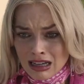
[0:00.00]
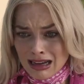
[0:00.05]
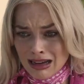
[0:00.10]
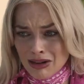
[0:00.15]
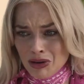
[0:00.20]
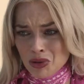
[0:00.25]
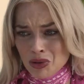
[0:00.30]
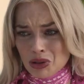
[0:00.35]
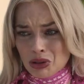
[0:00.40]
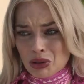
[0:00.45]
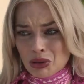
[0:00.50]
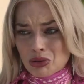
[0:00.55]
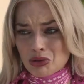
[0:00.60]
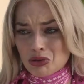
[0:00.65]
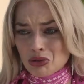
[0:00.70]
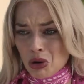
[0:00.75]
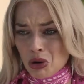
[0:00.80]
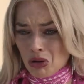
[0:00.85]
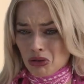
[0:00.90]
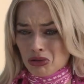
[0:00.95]
I don't
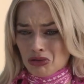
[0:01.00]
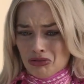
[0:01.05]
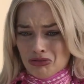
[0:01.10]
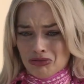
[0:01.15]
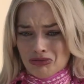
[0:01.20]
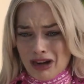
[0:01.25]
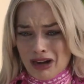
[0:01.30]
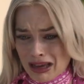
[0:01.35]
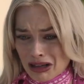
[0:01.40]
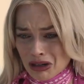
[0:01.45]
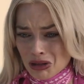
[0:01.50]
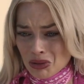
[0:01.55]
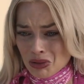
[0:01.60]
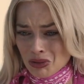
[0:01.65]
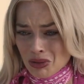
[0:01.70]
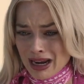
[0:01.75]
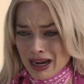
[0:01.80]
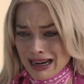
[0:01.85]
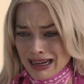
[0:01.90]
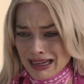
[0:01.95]
control the
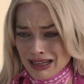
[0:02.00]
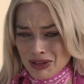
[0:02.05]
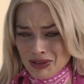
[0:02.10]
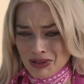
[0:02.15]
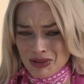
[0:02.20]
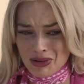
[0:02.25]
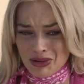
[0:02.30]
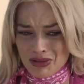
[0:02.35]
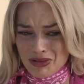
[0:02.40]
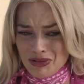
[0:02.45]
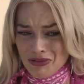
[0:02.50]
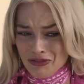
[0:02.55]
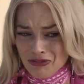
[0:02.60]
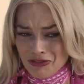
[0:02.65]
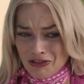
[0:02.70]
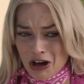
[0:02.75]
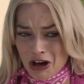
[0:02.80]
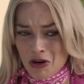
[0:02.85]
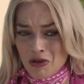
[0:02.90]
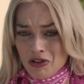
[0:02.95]
railways or the
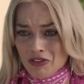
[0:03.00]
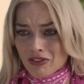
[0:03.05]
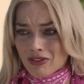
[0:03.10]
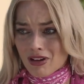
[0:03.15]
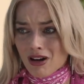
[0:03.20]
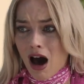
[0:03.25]
flow of